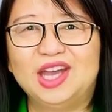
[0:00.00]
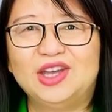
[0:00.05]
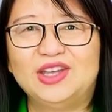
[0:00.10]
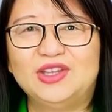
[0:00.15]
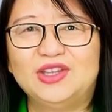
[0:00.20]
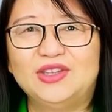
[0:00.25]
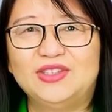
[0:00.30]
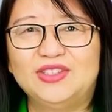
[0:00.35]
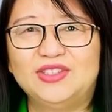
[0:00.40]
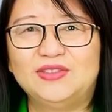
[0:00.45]

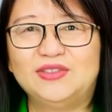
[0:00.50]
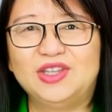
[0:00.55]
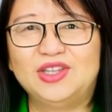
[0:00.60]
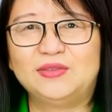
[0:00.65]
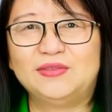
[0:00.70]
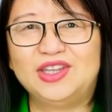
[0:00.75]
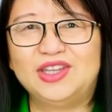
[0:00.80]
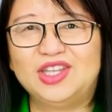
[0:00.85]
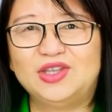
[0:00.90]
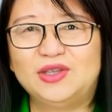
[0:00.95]
Articles of
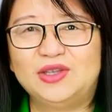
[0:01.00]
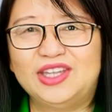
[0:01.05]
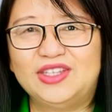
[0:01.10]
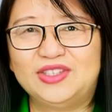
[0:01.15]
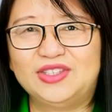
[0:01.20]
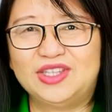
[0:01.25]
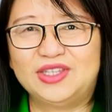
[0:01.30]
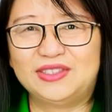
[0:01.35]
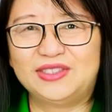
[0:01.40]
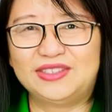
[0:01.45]

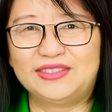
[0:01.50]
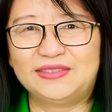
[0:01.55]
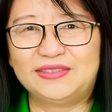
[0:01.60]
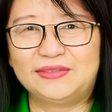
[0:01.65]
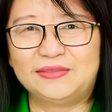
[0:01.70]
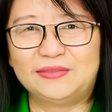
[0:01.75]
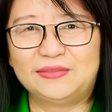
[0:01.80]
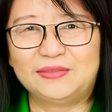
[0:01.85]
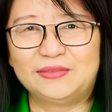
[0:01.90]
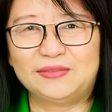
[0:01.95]
Confederation.
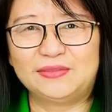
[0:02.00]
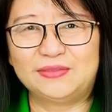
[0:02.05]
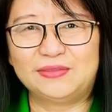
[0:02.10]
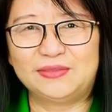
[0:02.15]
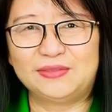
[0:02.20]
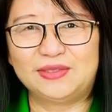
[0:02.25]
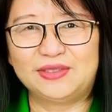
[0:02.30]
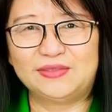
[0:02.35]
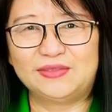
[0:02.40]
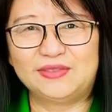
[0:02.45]

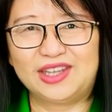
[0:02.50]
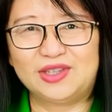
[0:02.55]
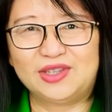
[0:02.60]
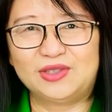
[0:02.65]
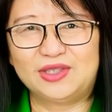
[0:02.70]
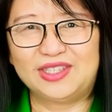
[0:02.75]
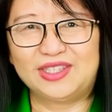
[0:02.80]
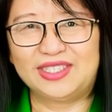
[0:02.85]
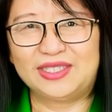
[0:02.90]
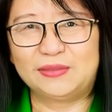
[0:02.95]

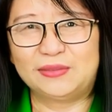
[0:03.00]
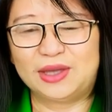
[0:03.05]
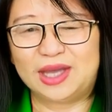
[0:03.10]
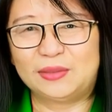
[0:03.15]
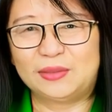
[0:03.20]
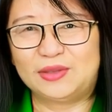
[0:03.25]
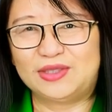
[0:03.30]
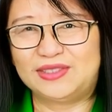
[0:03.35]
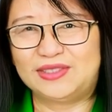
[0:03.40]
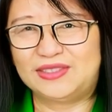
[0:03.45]
Federalist
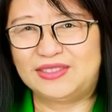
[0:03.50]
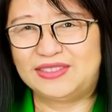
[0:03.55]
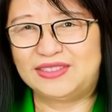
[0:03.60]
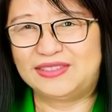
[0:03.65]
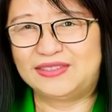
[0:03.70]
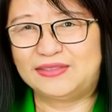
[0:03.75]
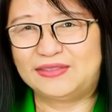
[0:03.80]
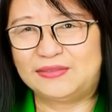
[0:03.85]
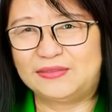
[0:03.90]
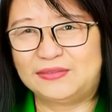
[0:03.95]

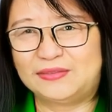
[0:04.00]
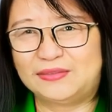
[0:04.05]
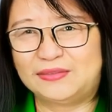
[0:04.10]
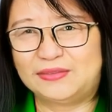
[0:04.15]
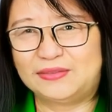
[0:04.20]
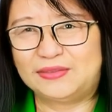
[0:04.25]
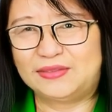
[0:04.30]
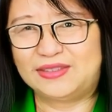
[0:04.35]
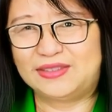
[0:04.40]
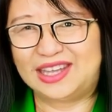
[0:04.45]
Papers.
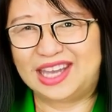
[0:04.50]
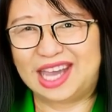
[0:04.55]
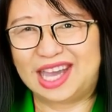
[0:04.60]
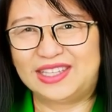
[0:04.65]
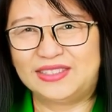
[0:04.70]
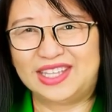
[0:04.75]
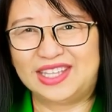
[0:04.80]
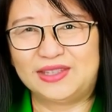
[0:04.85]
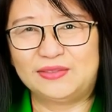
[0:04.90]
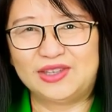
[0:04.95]

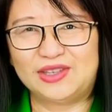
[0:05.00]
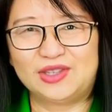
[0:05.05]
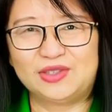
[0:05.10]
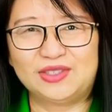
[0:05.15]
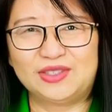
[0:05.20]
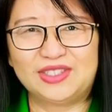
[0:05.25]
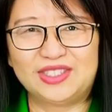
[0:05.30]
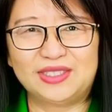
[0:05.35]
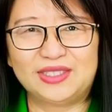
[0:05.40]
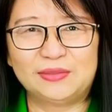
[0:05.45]

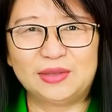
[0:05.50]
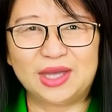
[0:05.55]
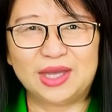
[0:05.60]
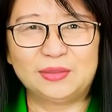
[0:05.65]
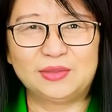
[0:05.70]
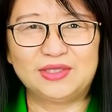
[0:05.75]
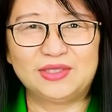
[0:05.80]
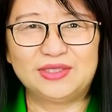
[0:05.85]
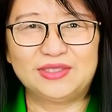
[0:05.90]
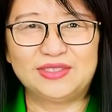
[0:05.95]
Anti-Federalist
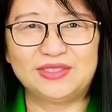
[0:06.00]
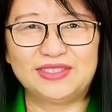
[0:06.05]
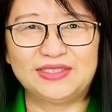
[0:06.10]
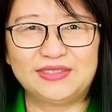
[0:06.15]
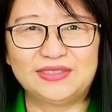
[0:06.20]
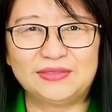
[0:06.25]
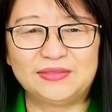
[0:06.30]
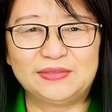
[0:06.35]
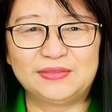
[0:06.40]
Papers.